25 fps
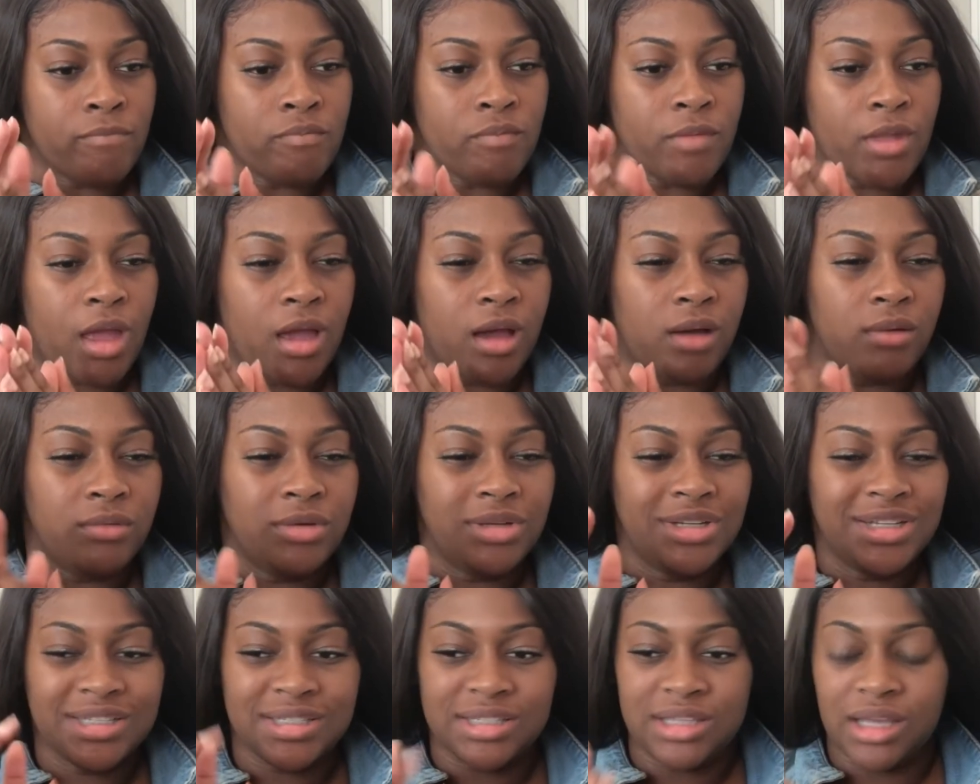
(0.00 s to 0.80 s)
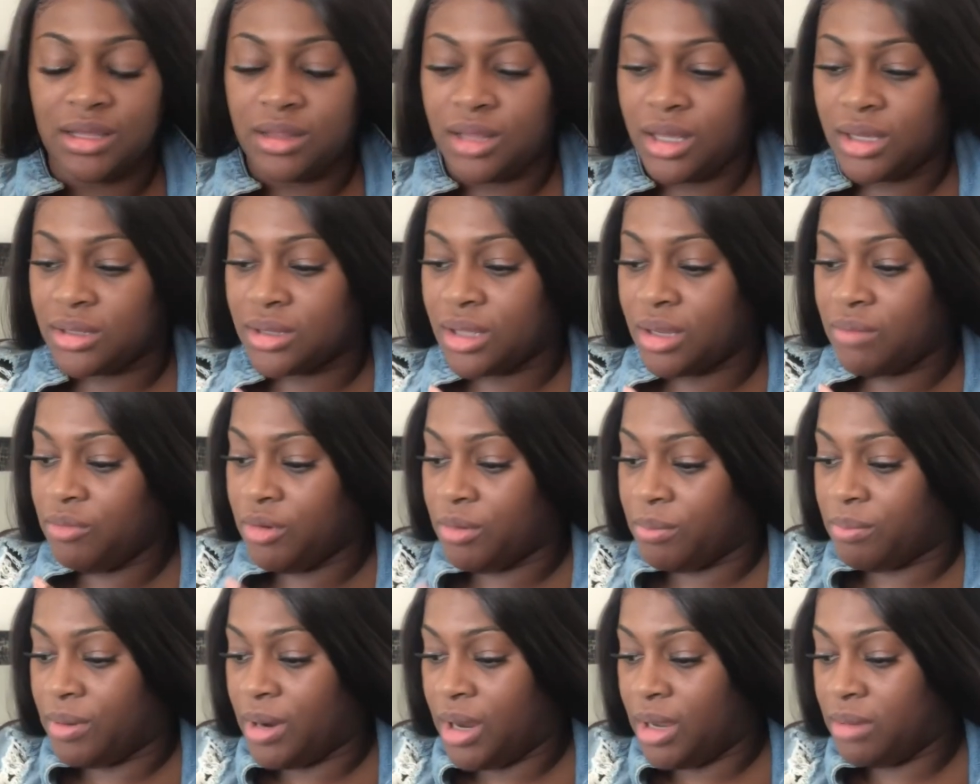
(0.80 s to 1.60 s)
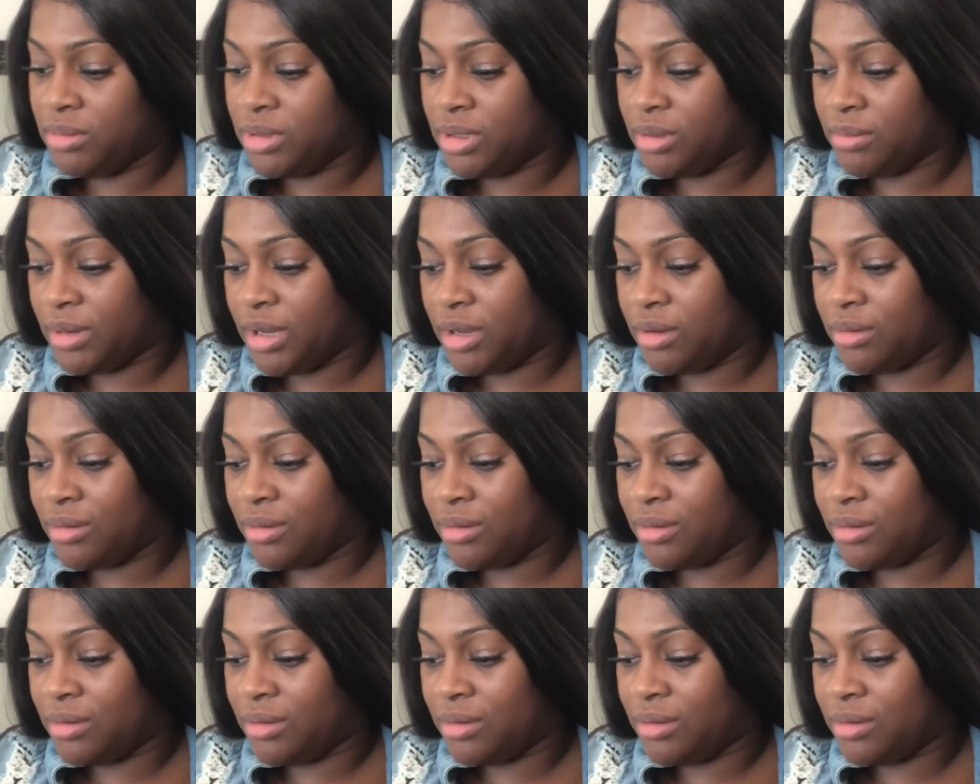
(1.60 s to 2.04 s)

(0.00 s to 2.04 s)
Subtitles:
want to say like they were probably about